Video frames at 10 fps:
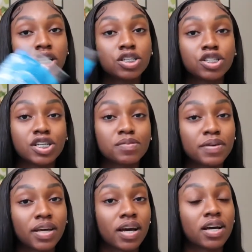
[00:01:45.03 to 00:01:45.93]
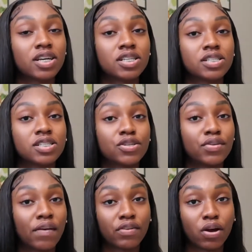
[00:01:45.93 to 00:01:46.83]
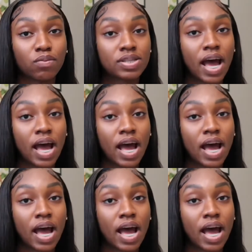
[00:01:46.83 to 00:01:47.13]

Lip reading: just because you never know what's